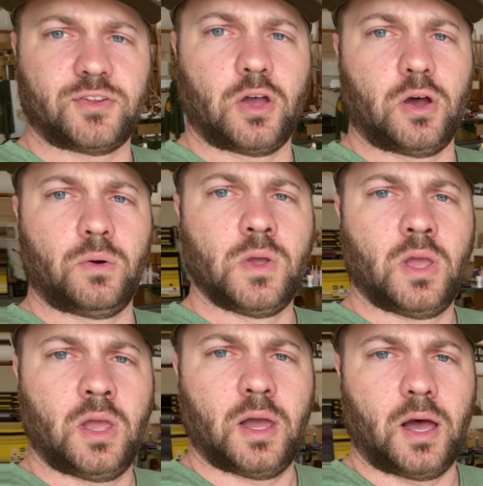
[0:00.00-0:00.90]
So
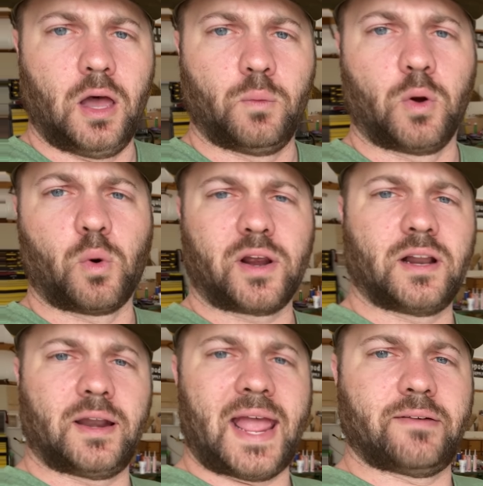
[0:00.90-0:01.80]
uh, we were working
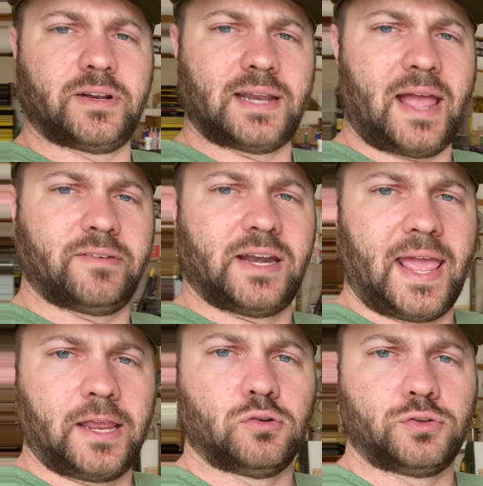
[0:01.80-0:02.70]
on having having an
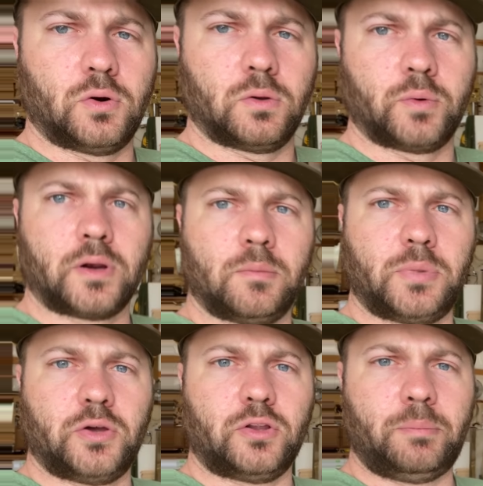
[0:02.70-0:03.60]
angled door that we were going to
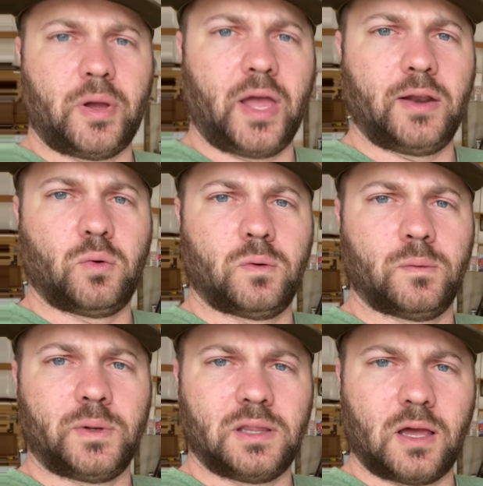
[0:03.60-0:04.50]
build, but
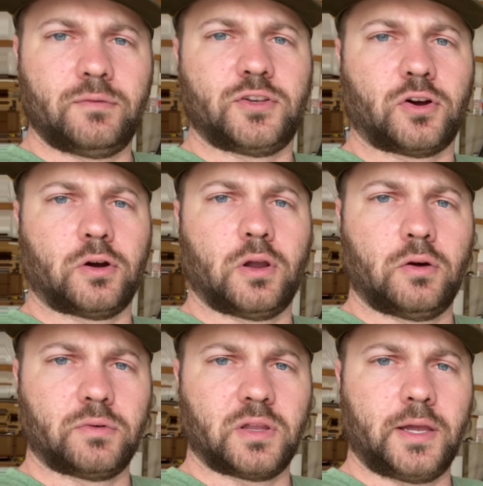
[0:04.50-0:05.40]
we love the
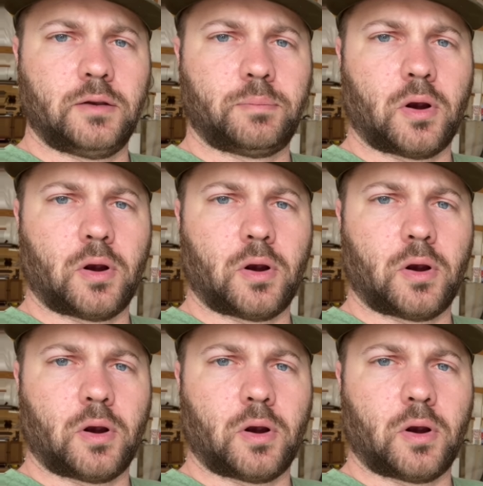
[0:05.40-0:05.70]
TurnOverland